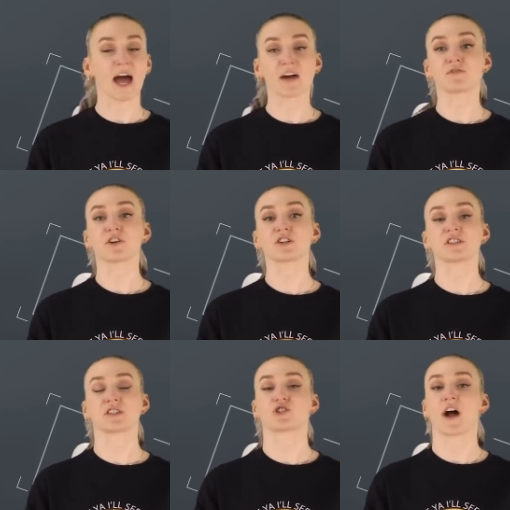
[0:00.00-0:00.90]
At
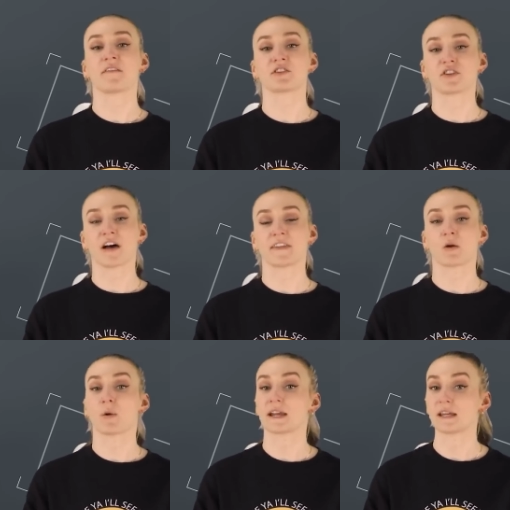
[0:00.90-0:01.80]
first, the driver thought
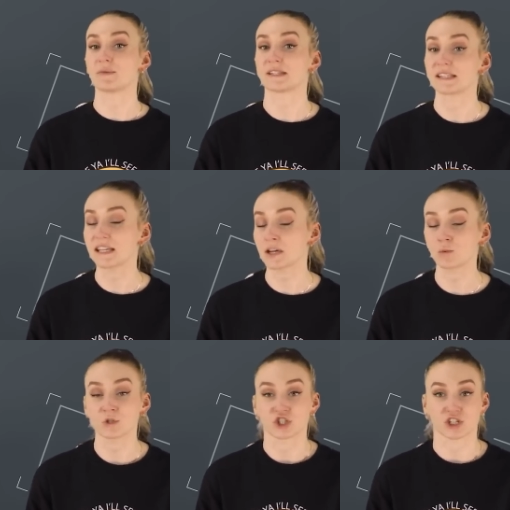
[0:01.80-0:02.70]
that what he was
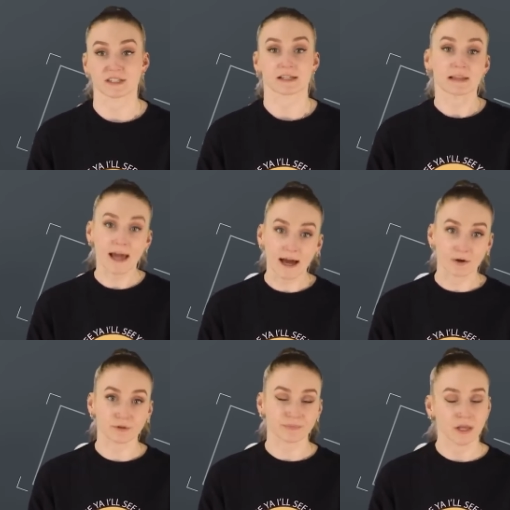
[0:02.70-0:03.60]
seeing was just a
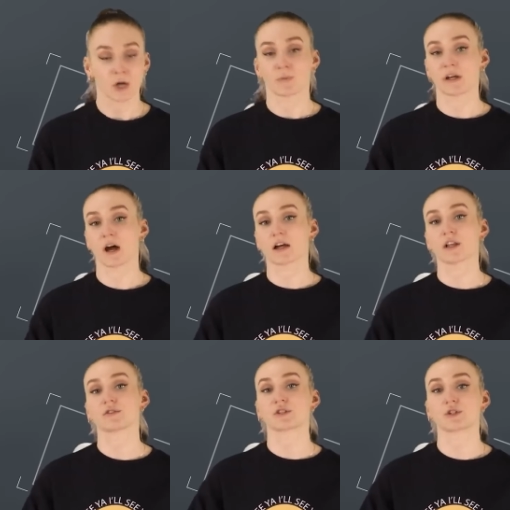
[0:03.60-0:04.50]
cloud. When he got
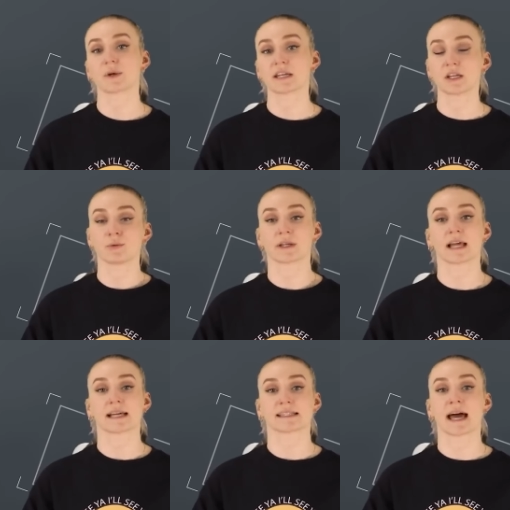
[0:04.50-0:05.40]
closer to it, he
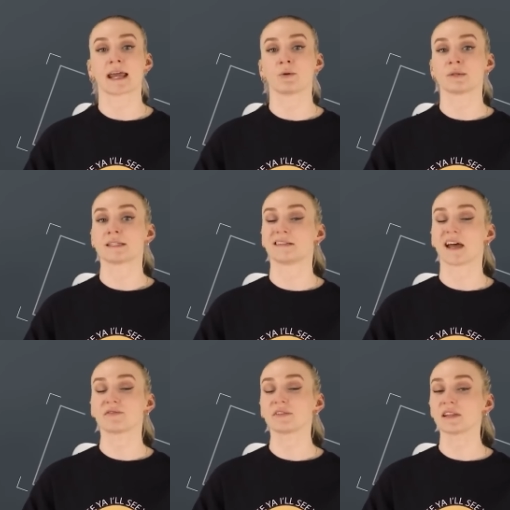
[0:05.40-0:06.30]
realized that it was
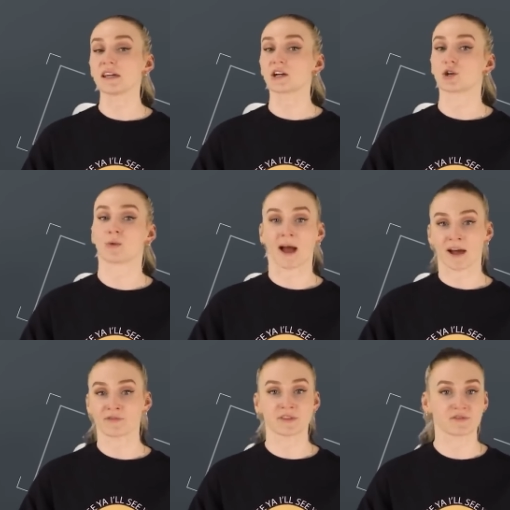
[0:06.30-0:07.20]
definitely a
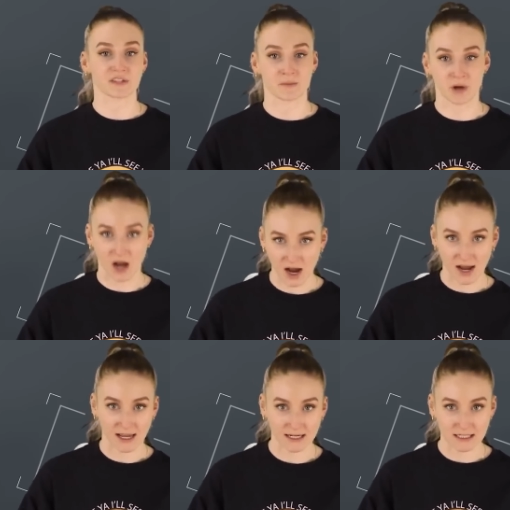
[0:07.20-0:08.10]
craft of some
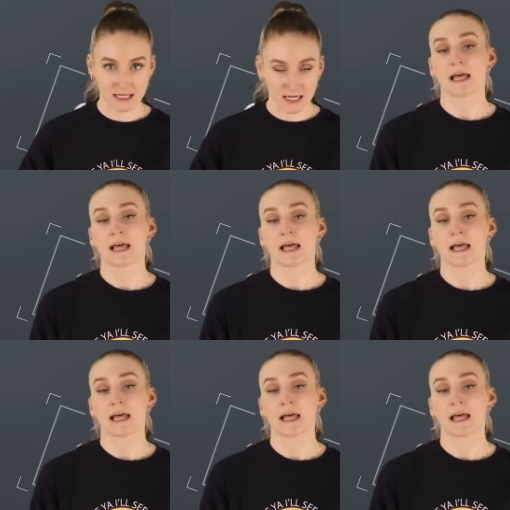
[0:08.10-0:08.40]
kind.